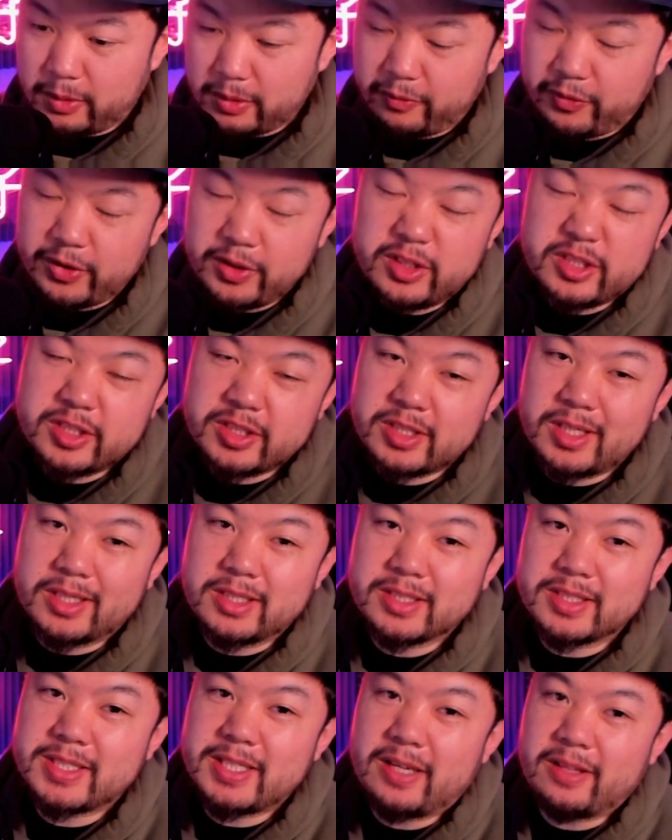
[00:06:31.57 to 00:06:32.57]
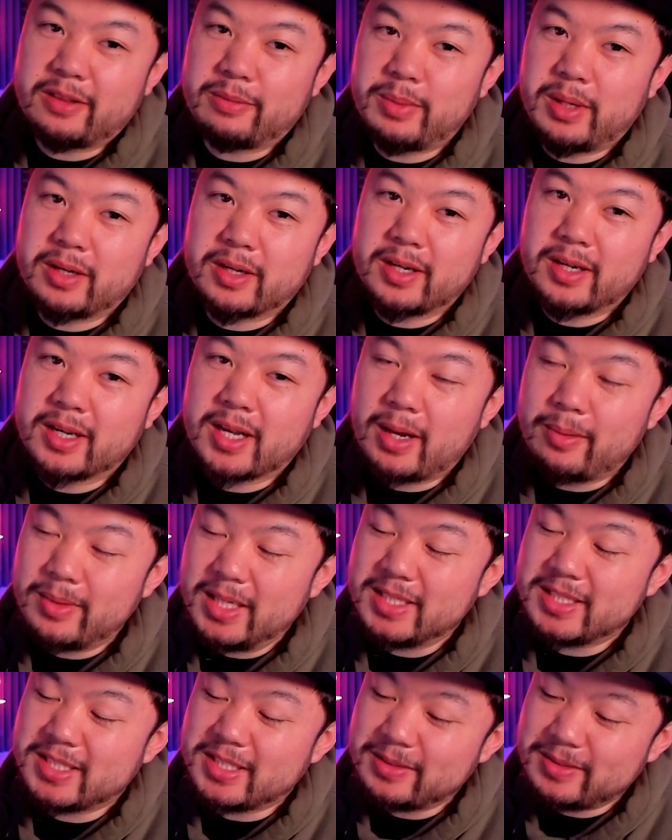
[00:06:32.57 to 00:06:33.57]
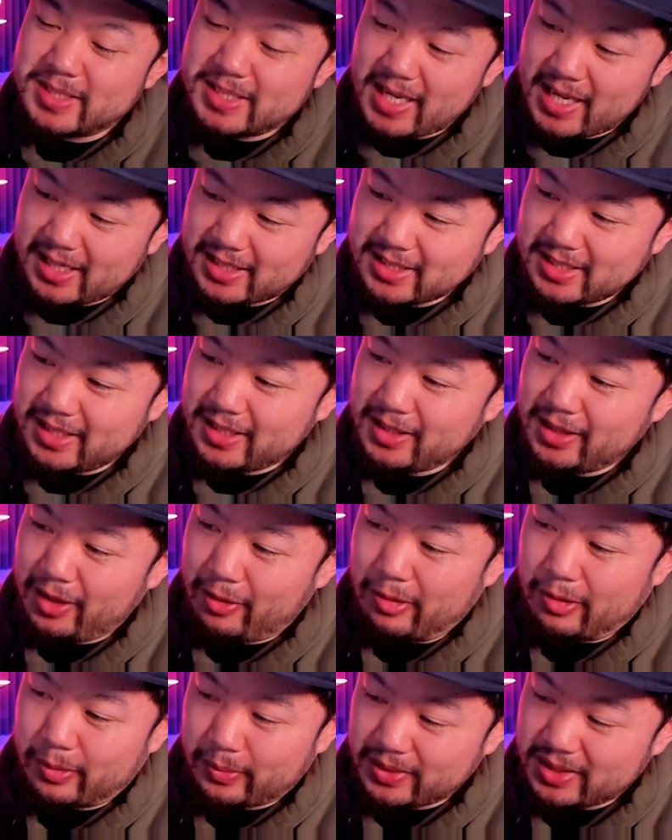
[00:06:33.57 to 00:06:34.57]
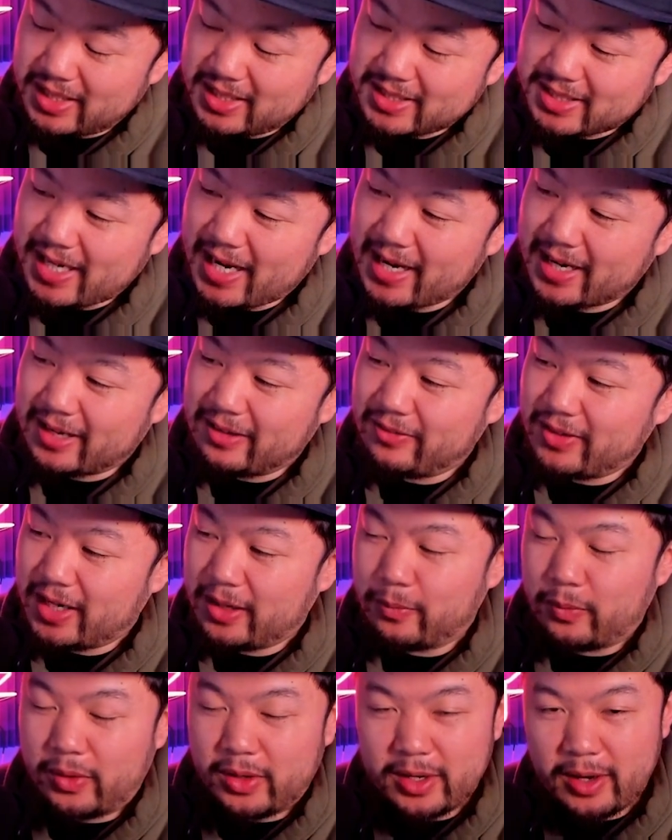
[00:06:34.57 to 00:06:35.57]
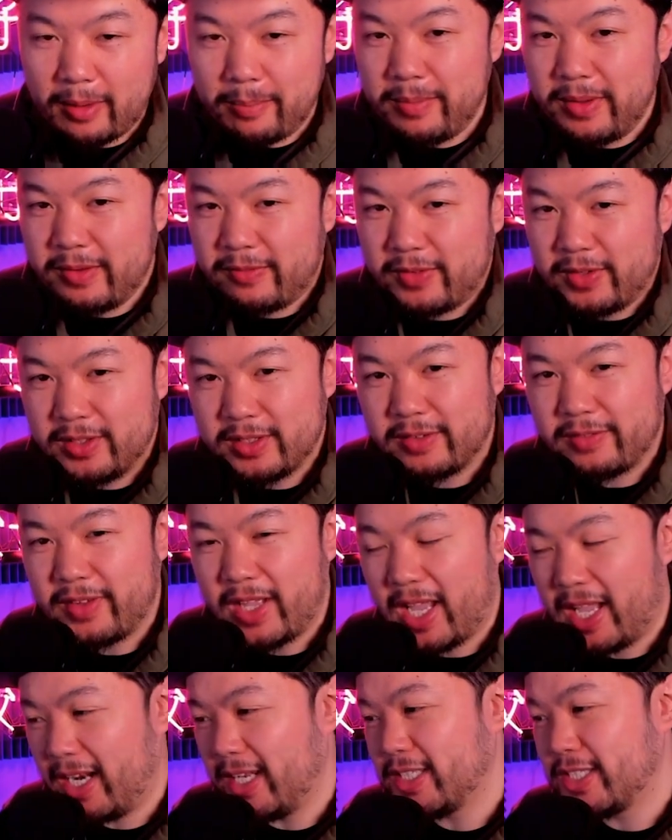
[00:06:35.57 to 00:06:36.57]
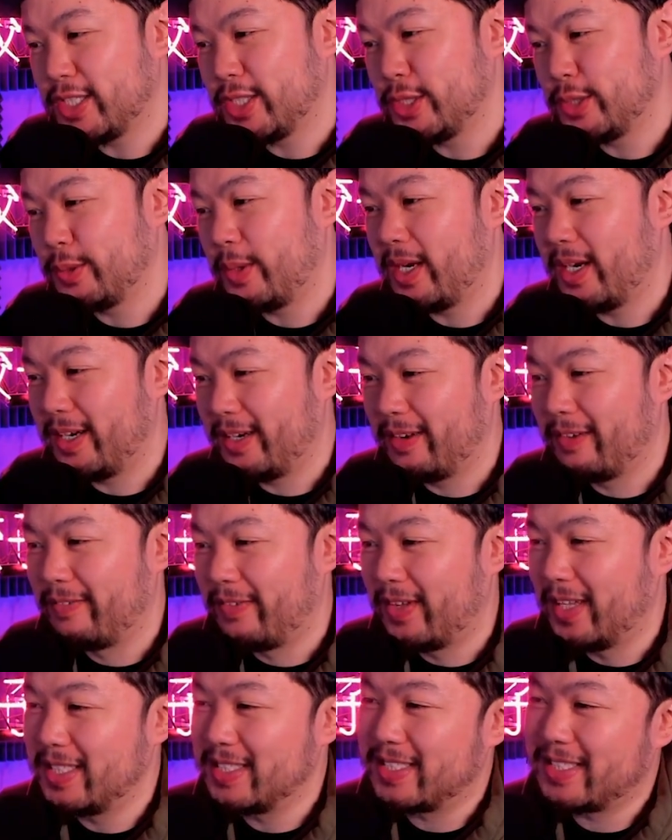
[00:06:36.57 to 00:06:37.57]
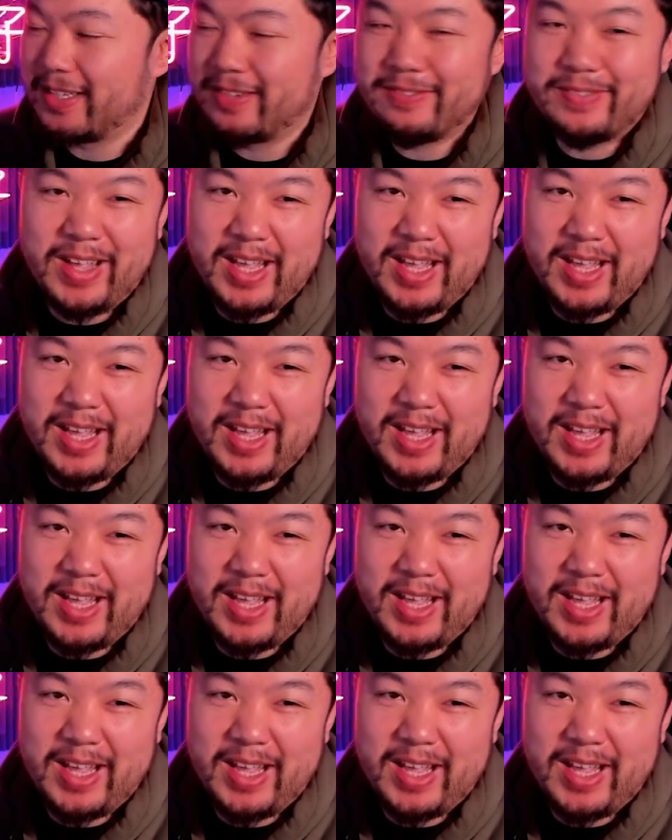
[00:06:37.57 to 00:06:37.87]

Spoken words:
For the future stars of South America, coming in substantially lower with an attack of 81, a midfield of 82, and a defense of